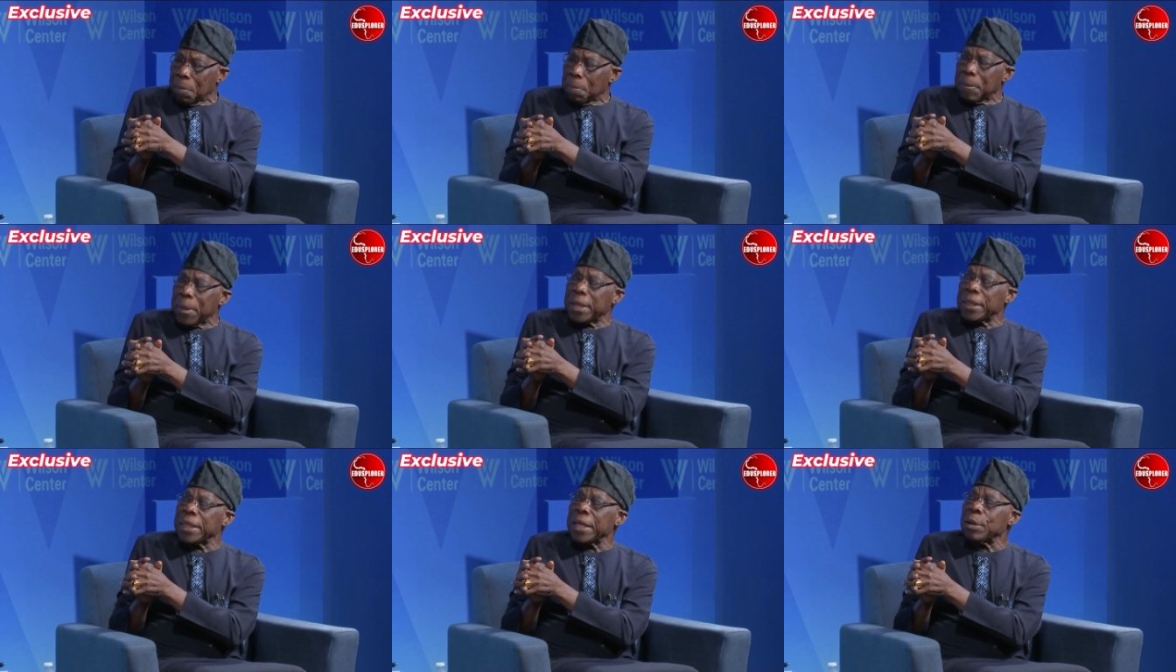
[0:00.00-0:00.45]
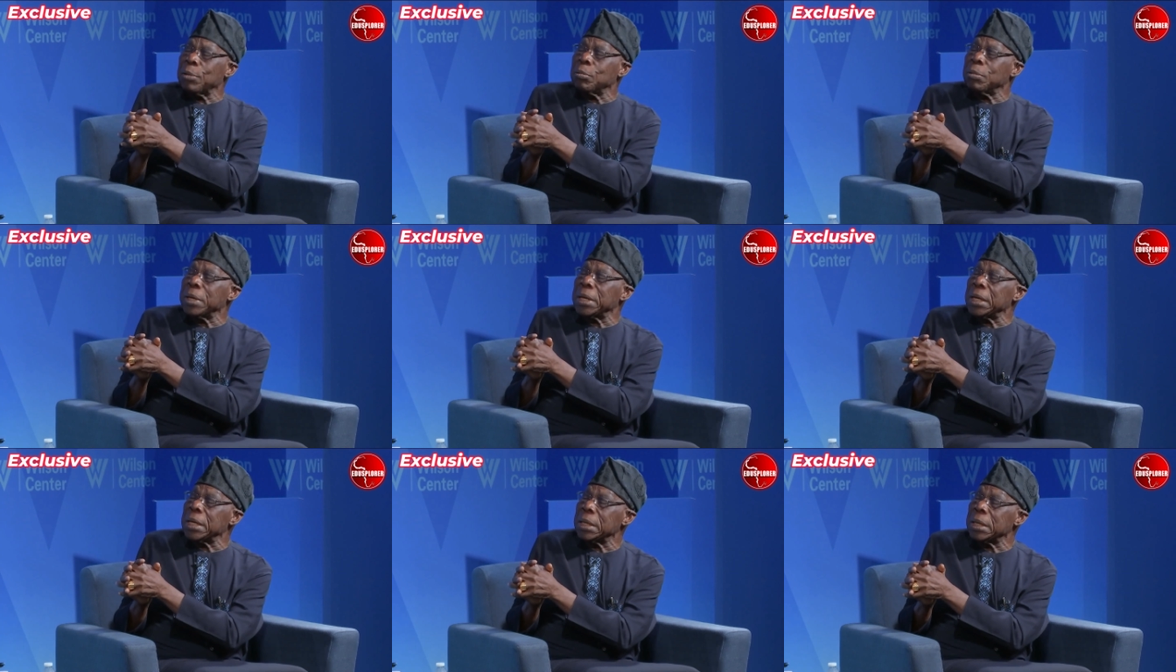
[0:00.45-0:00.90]
but they
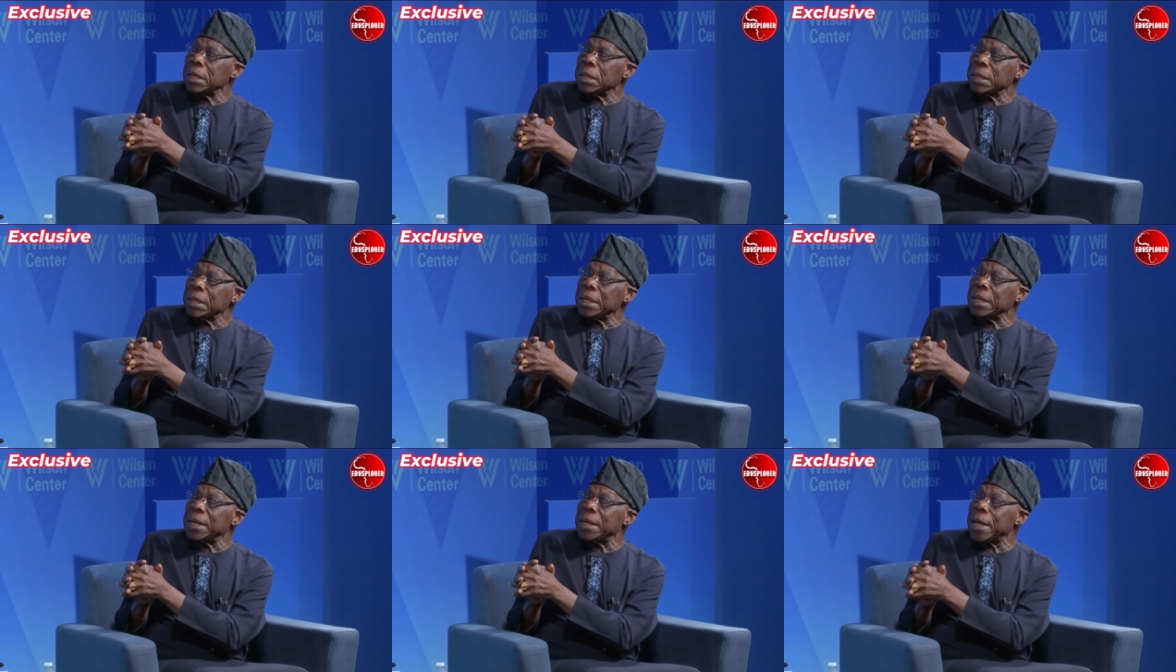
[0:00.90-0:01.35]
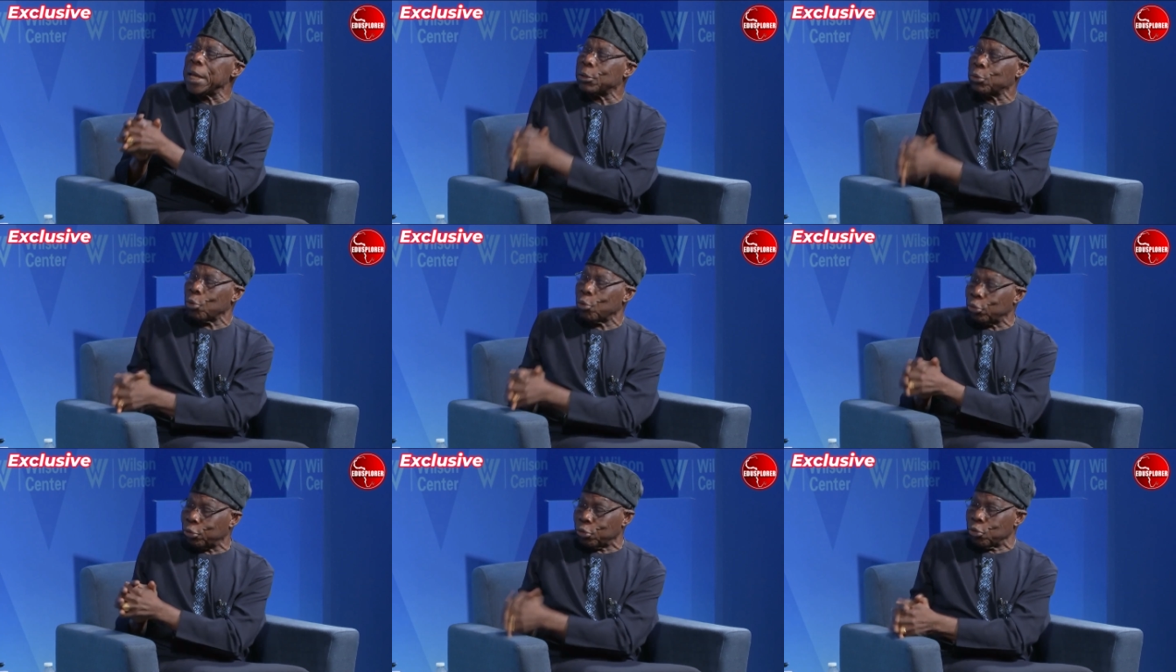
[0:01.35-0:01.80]
will let
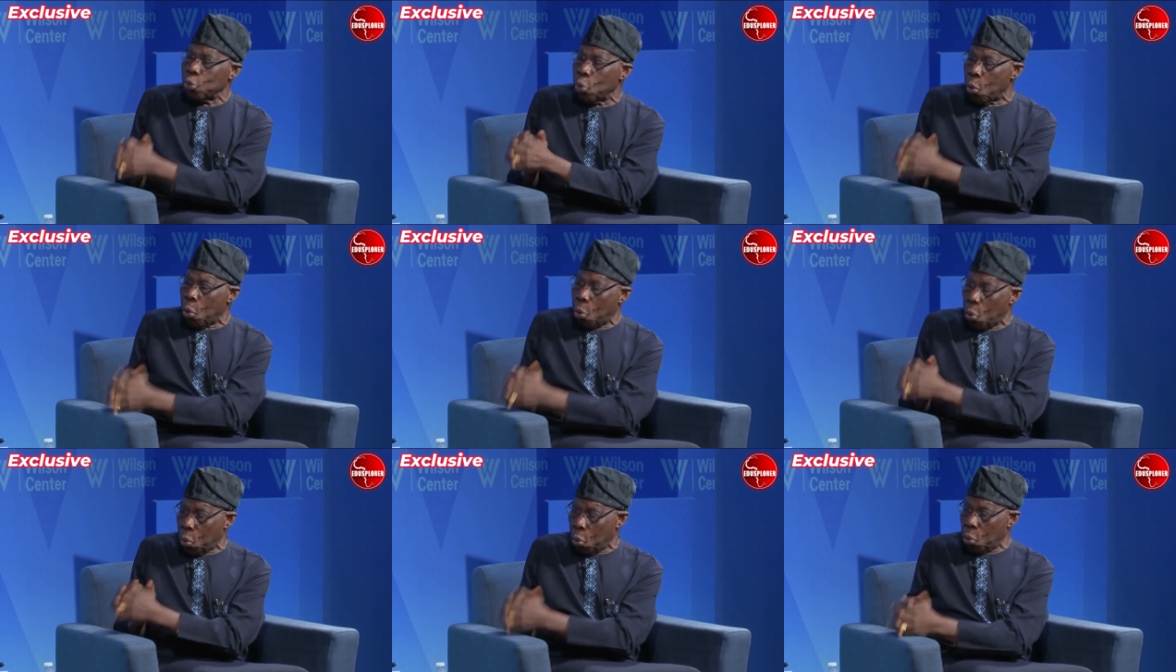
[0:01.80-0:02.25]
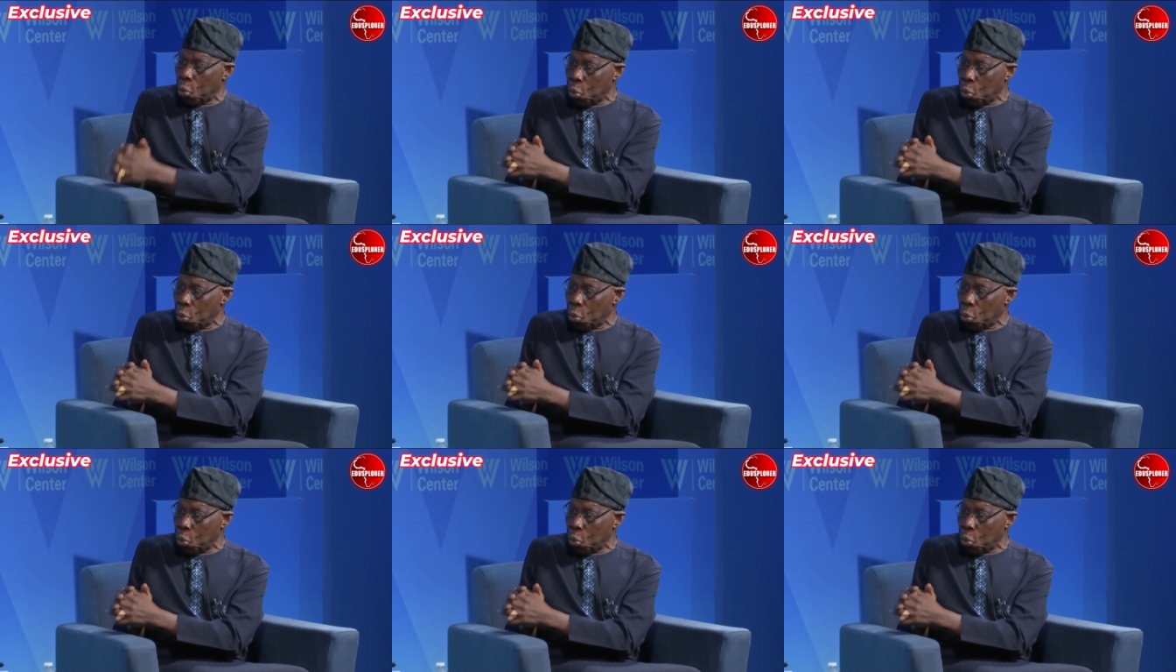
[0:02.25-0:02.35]
us know.